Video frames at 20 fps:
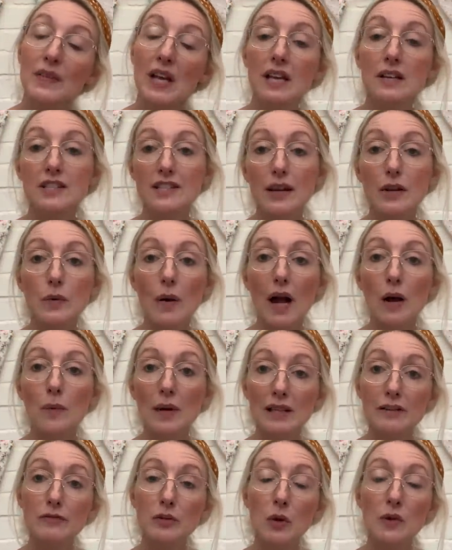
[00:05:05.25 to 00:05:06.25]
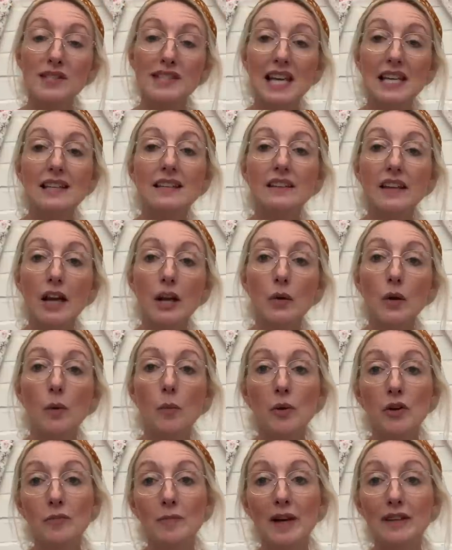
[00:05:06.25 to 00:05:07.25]
So I will of course let you know on
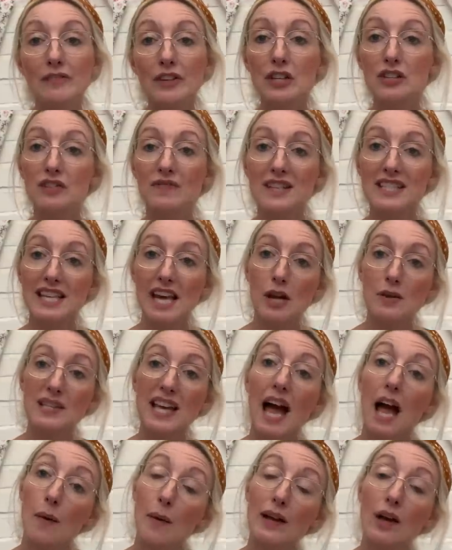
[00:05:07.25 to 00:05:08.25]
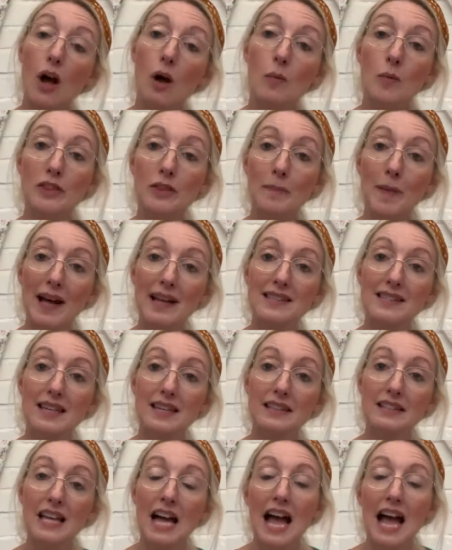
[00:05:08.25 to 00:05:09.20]
one of my future videos how I got on with the pattern